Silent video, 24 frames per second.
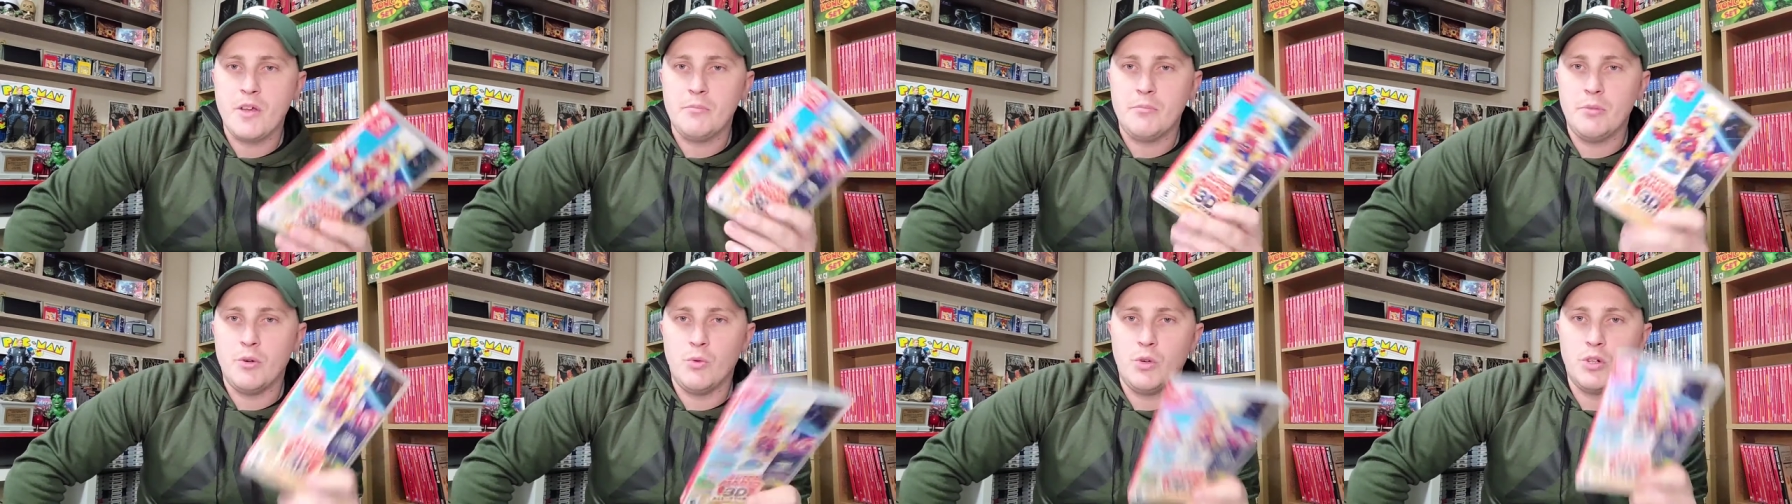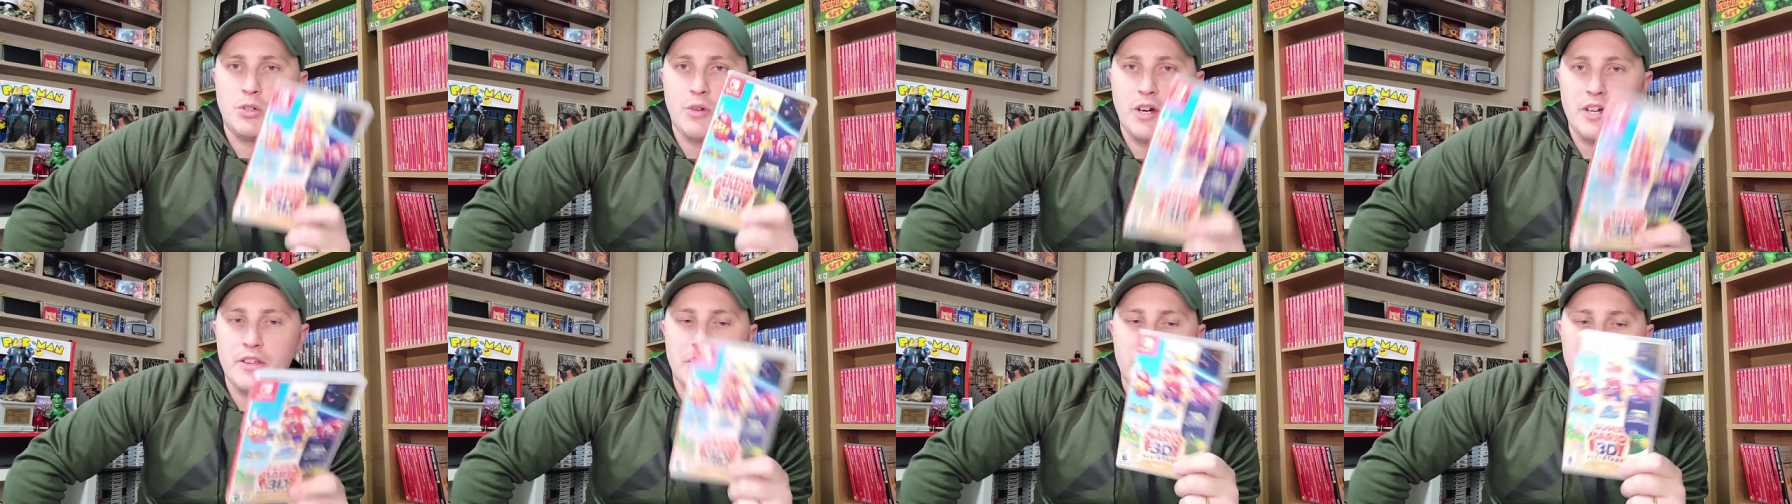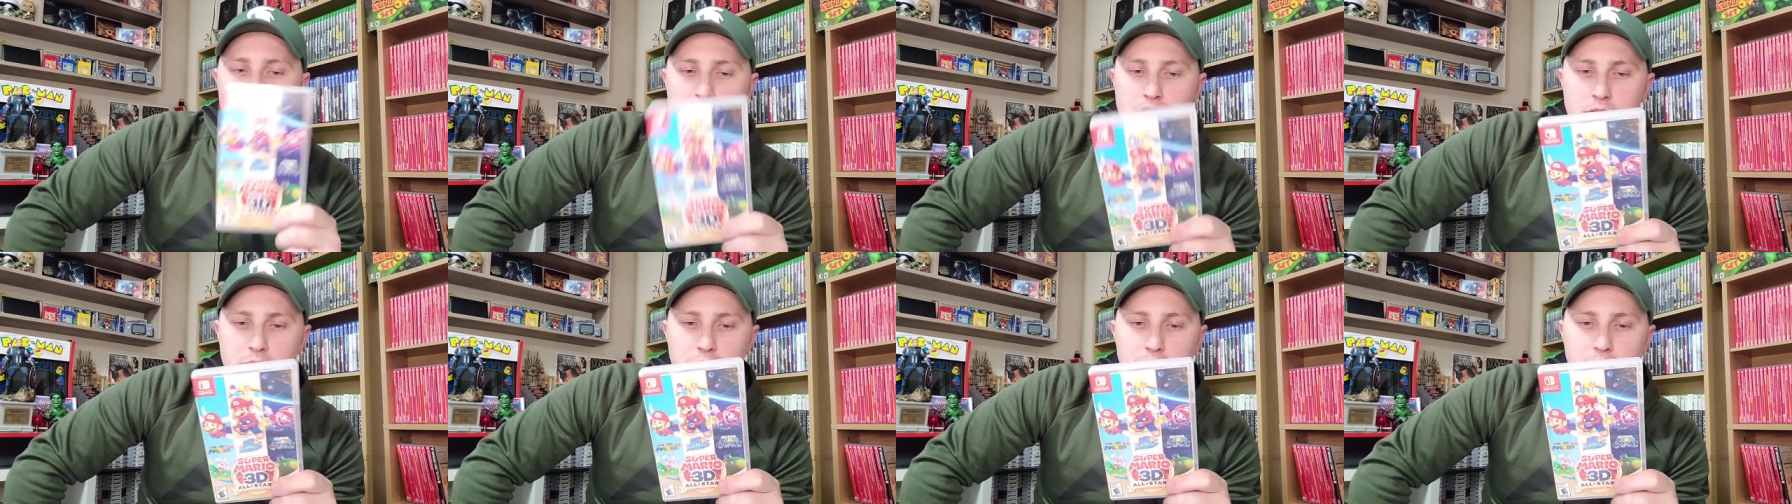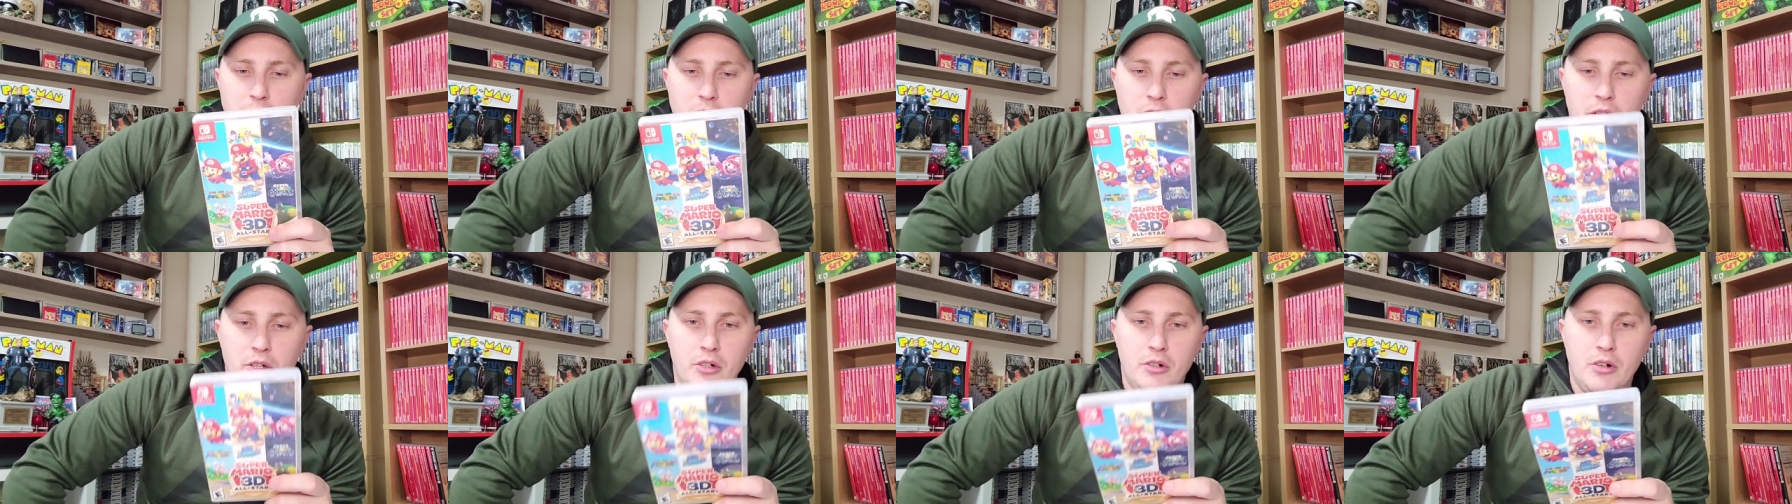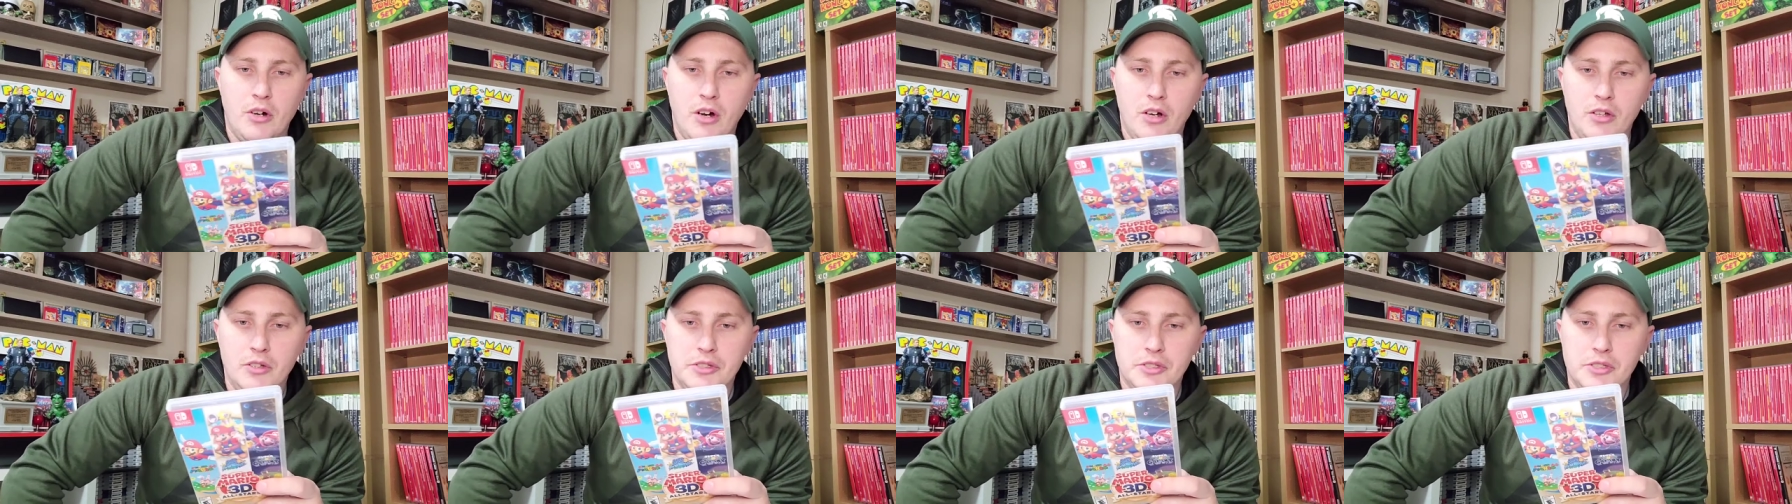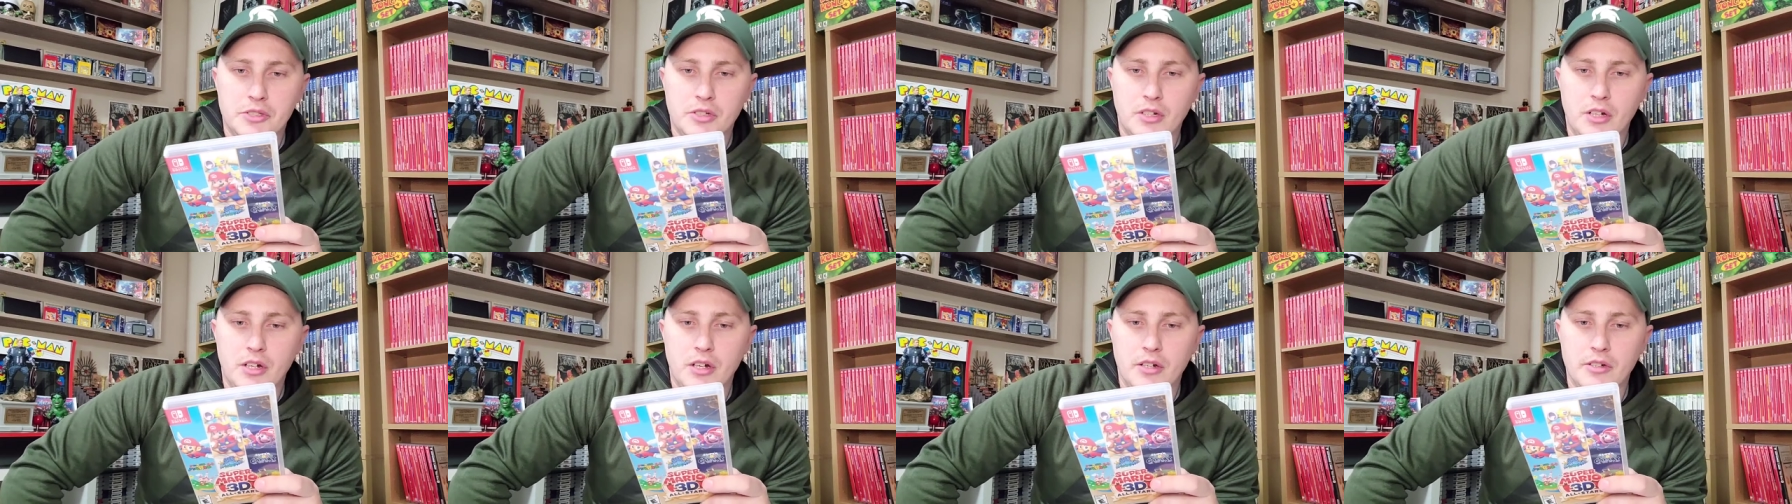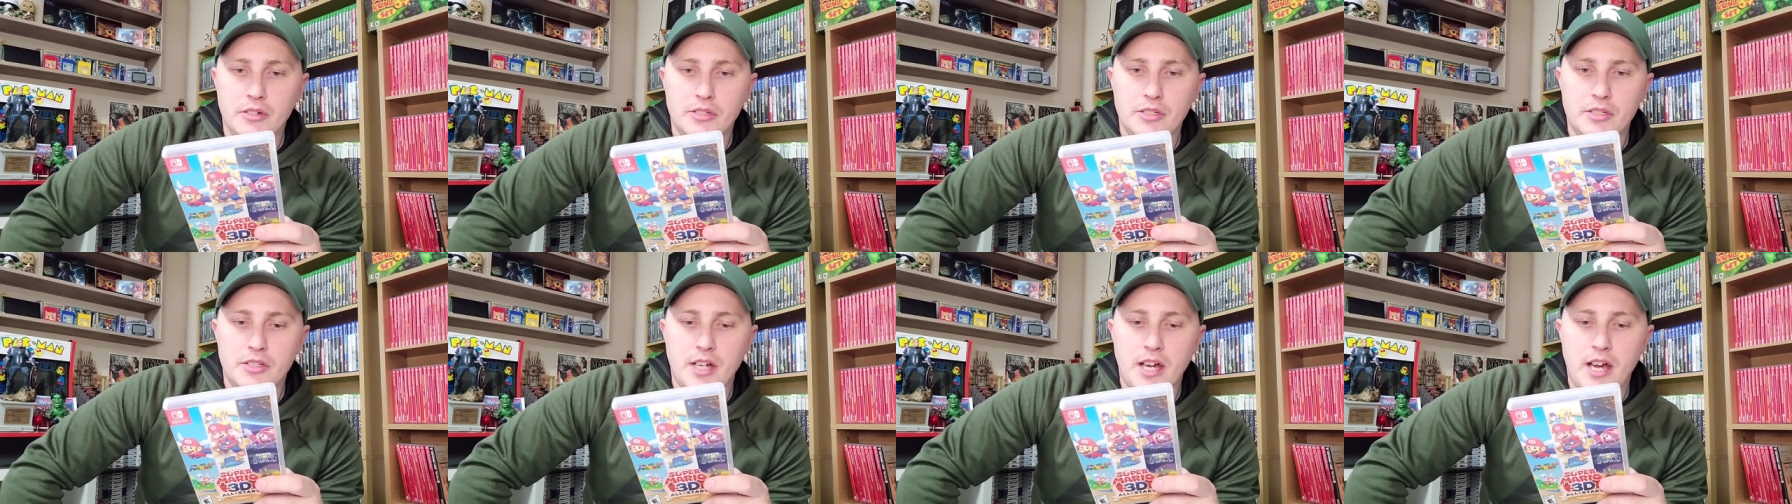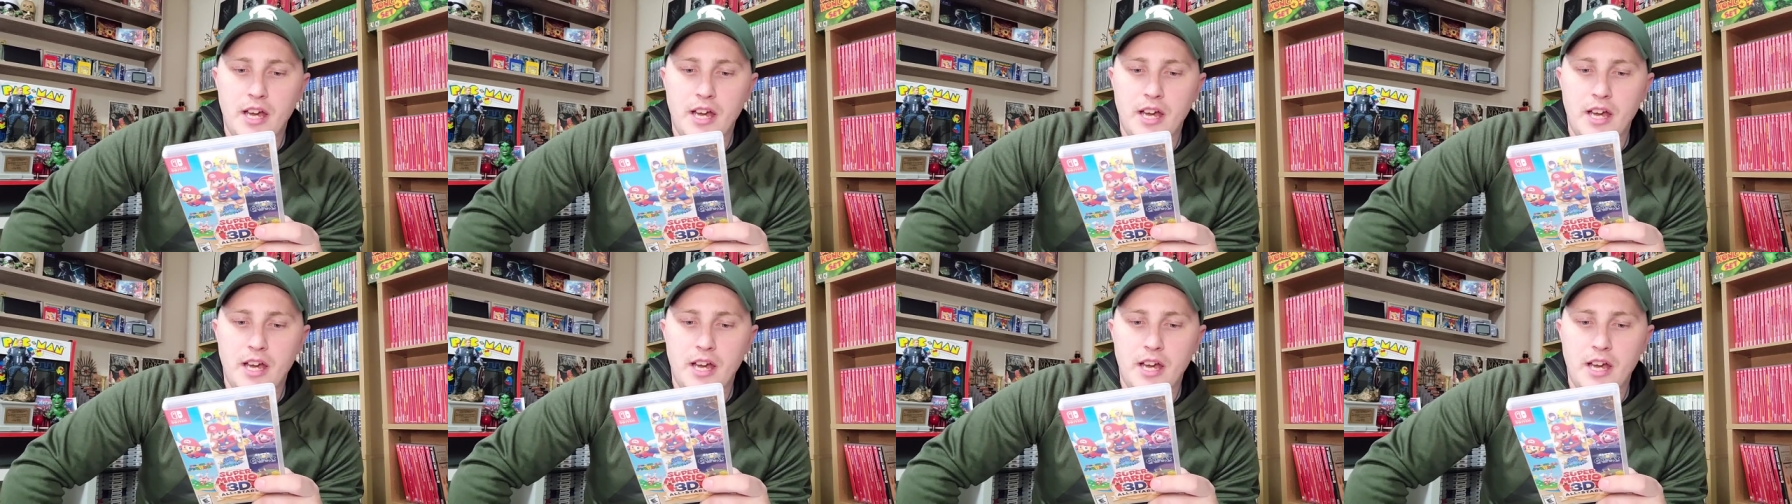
But what do I think of Super Mario All-Stars?